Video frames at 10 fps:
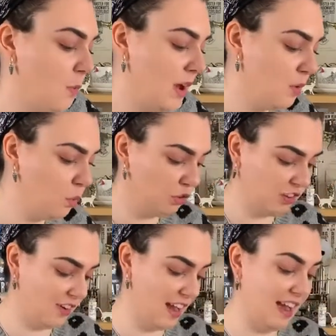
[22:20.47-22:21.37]
We
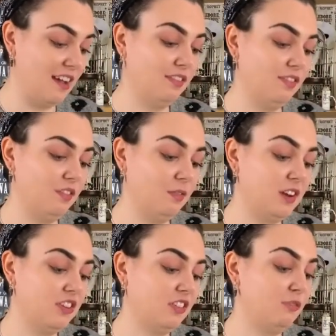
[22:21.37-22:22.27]
also have,
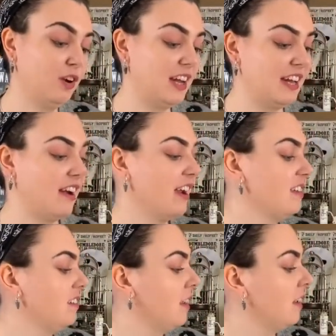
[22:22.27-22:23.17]
which is really
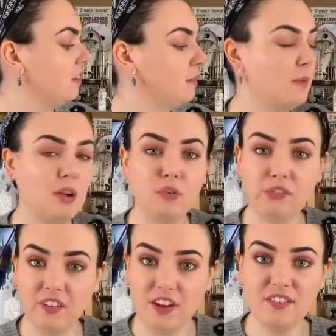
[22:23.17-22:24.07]
nice, some little
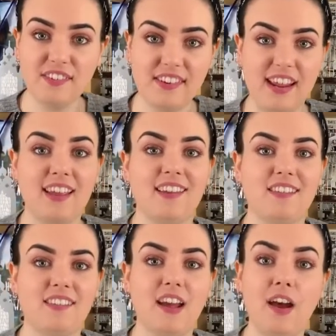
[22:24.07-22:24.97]
phone
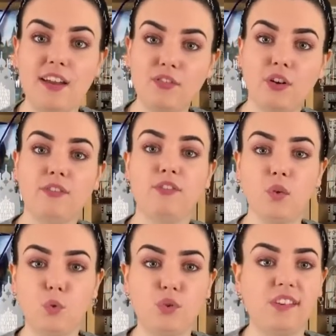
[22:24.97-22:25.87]
stickers. Now I've got a
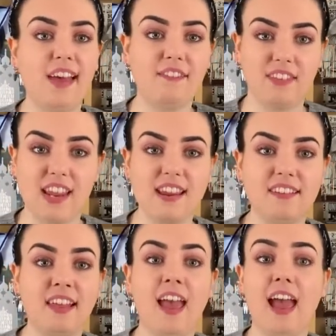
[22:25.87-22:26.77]
full set of
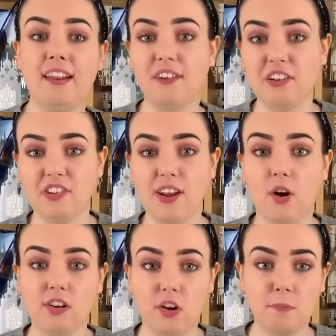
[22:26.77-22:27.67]
these and I've actually
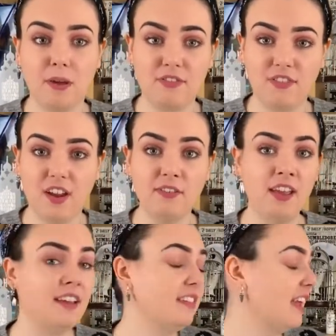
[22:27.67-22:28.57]
got a lot on my phone.
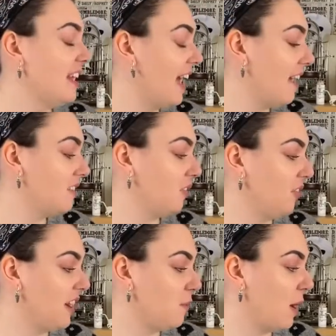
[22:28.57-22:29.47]
They last
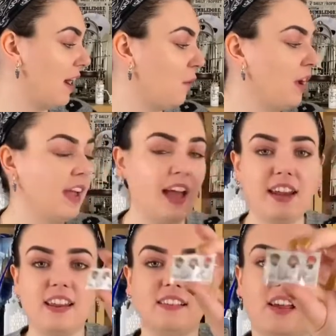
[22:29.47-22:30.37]
really well
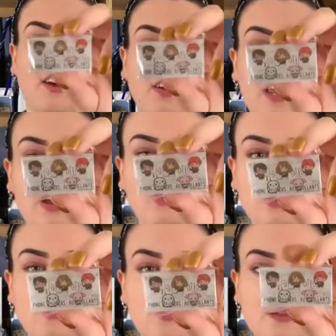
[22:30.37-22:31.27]
and these are
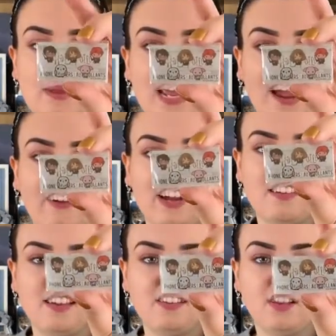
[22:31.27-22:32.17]
cute chibi
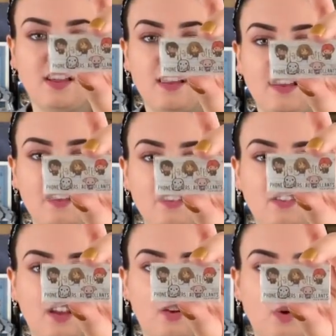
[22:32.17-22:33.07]
characters.
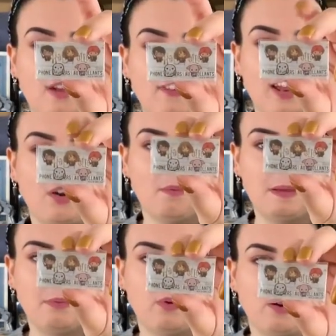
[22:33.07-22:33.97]
So I think a lot of
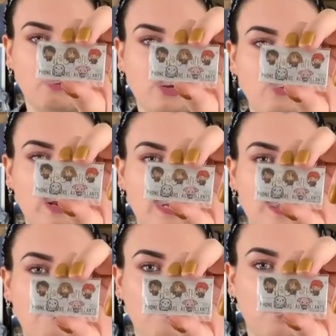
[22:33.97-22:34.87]
people will appreciate
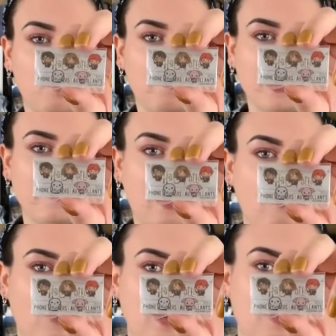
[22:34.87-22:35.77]
them and probably
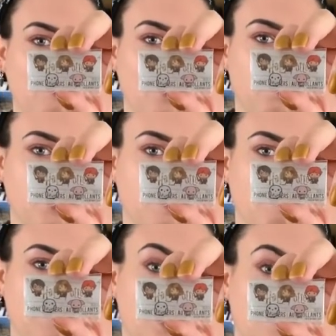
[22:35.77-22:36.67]
decorate their phone with
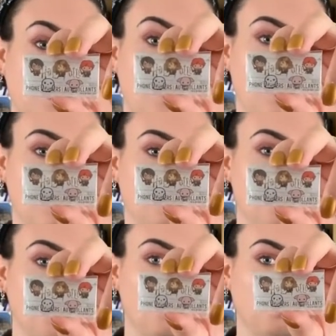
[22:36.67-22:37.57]
them because they're quite
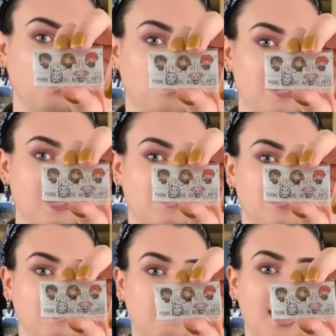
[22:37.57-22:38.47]
small, so
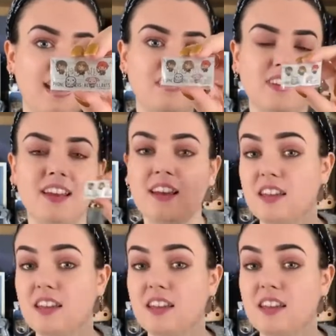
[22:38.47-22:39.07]
easy to place.